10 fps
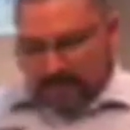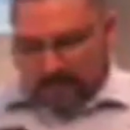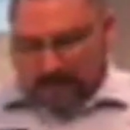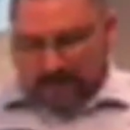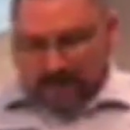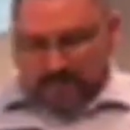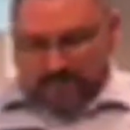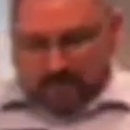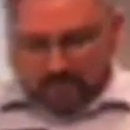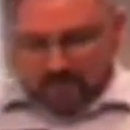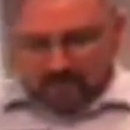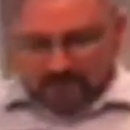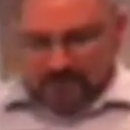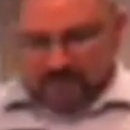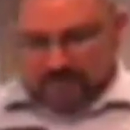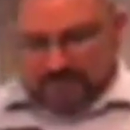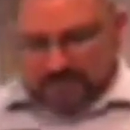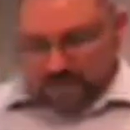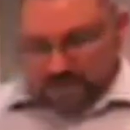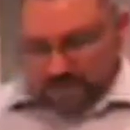go, and they may hold a feast to
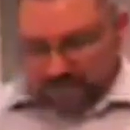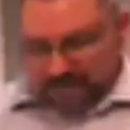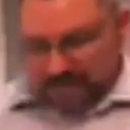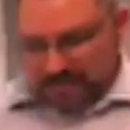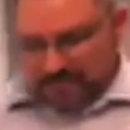me in the wilderness.